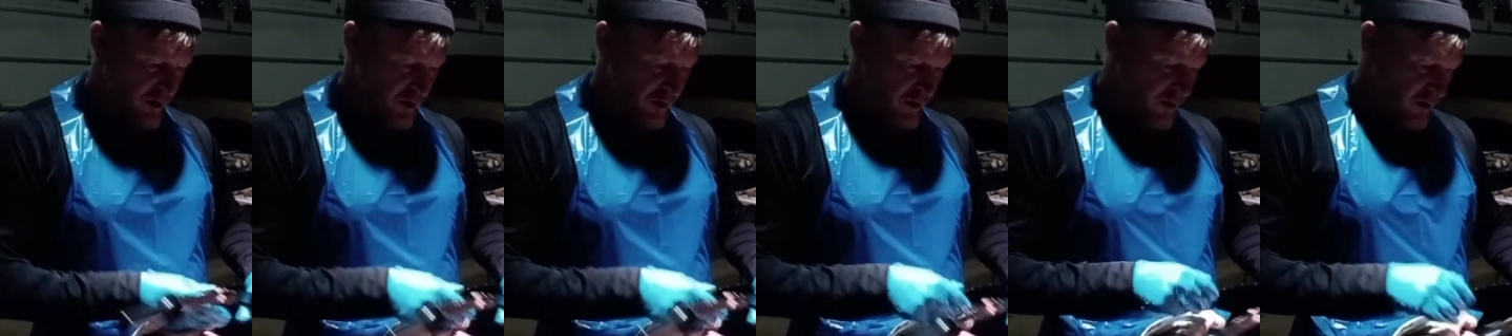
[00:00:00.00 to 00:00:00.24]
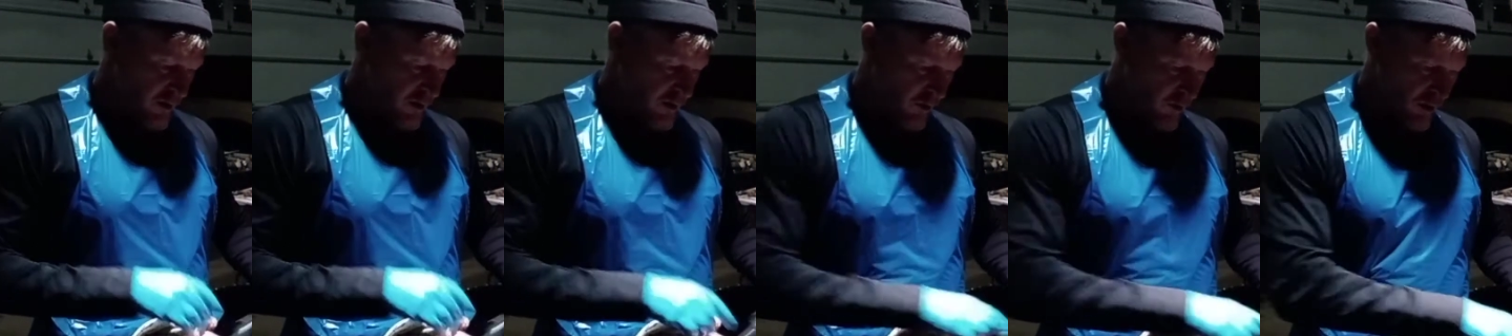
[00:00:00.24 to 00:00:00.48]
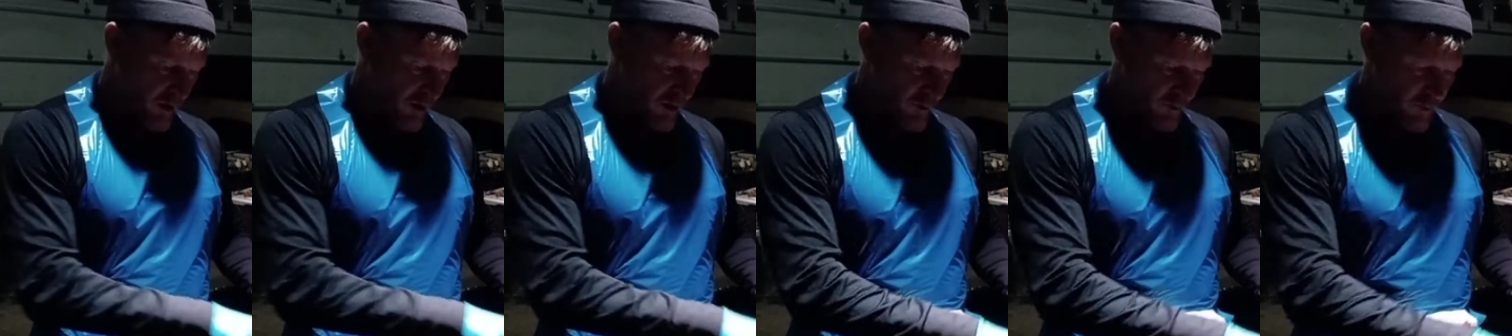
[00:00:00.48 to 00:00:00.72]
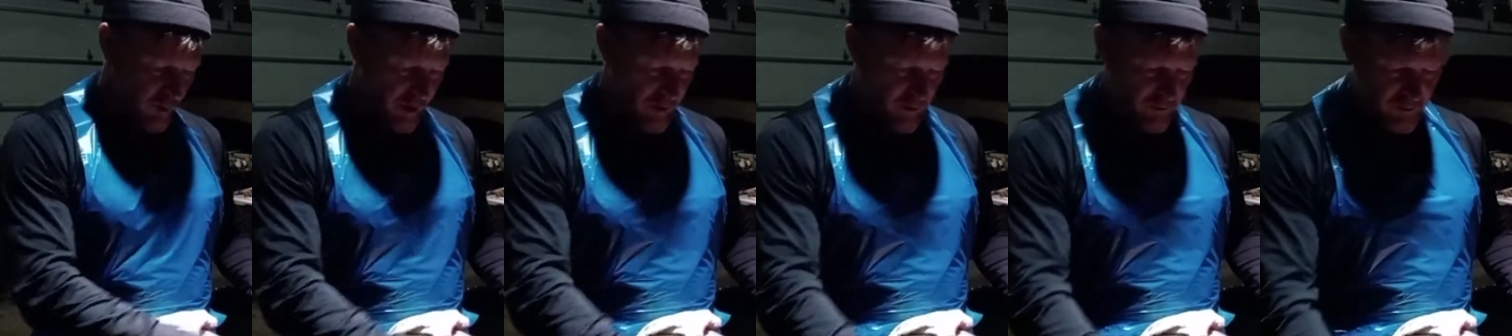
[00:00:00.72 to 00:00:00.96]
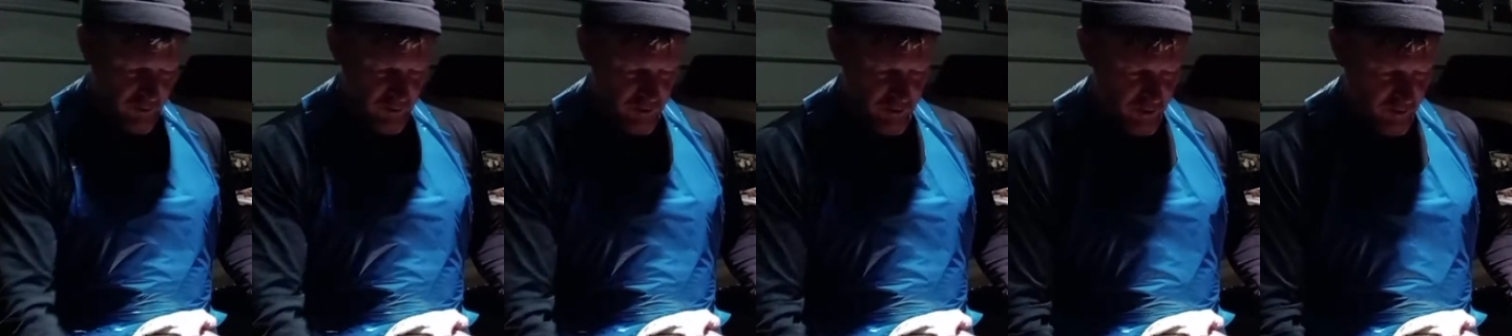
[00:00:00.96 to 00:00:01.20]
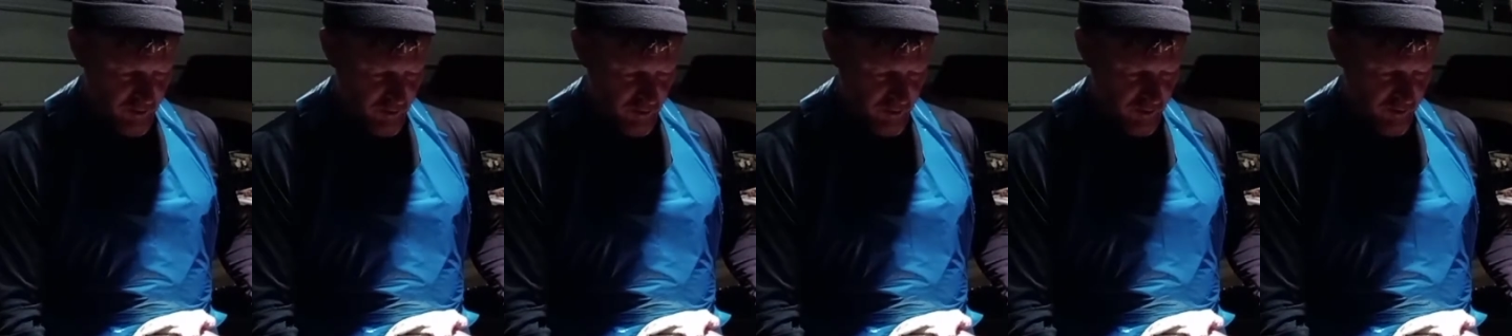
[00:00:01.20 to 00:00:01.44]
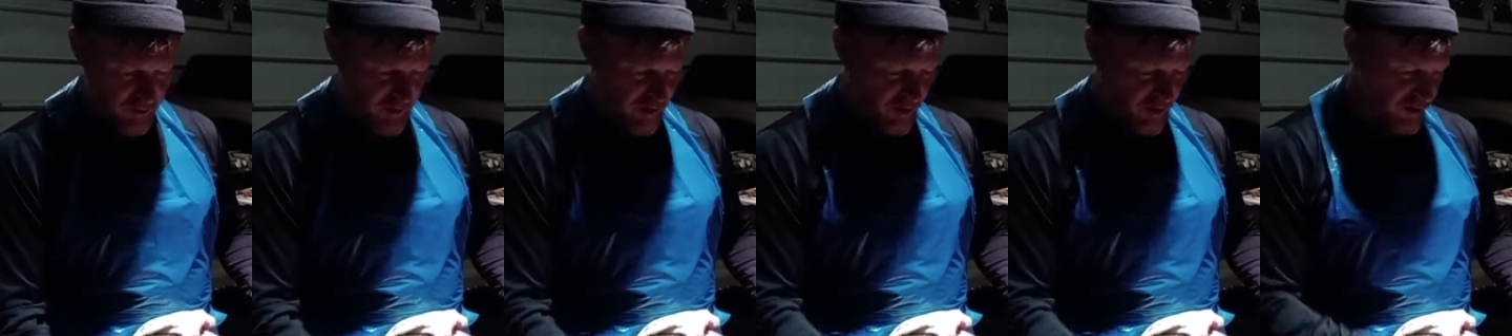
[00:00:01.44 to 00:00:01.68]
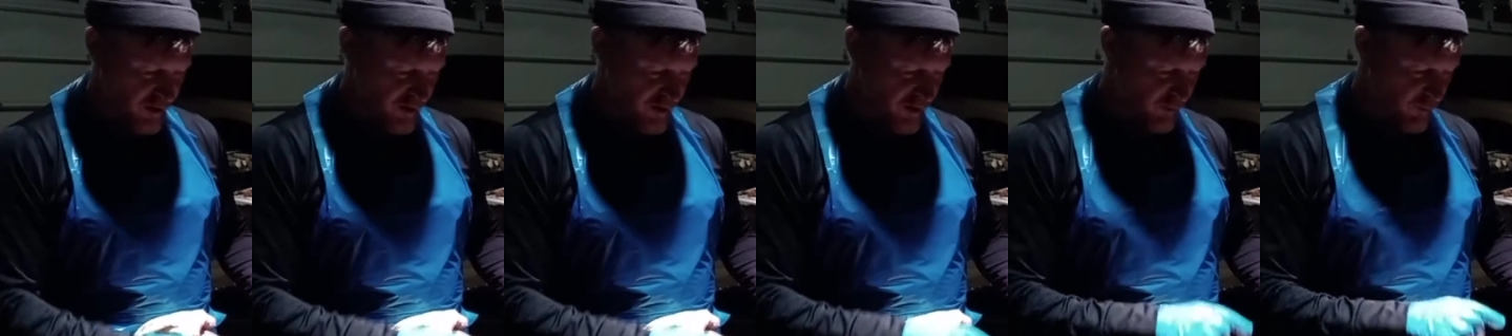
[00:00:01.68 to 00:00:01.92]
all around
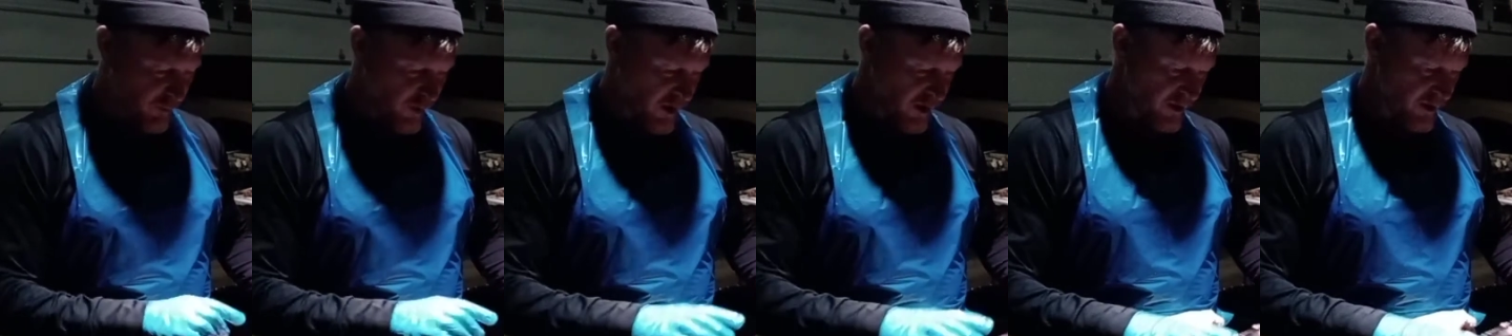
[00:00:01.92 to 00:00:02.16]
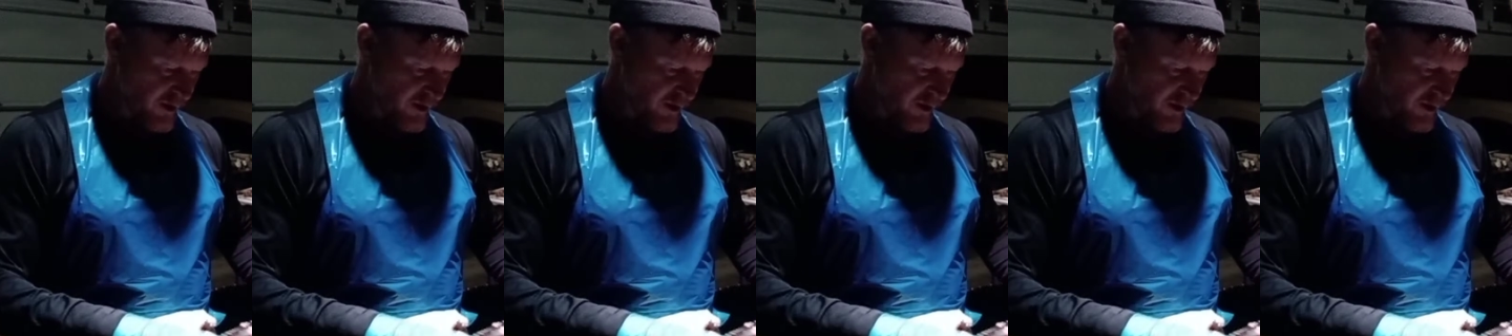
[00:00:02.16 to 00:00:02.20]
the belly.